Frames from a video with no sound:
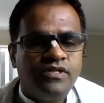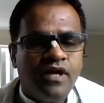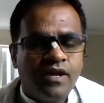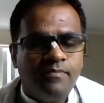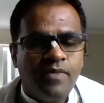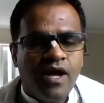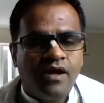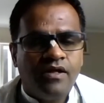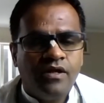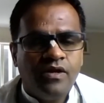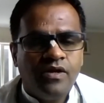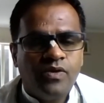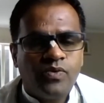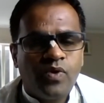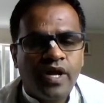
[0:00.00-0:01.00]
dharma
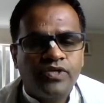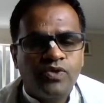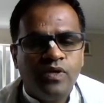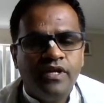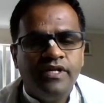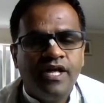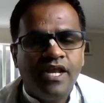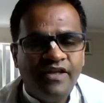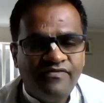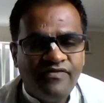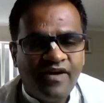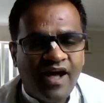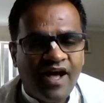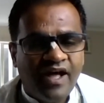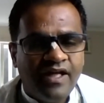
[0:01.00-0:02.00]
to actually
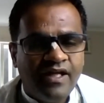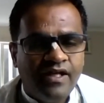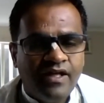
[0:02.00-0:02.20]
nullify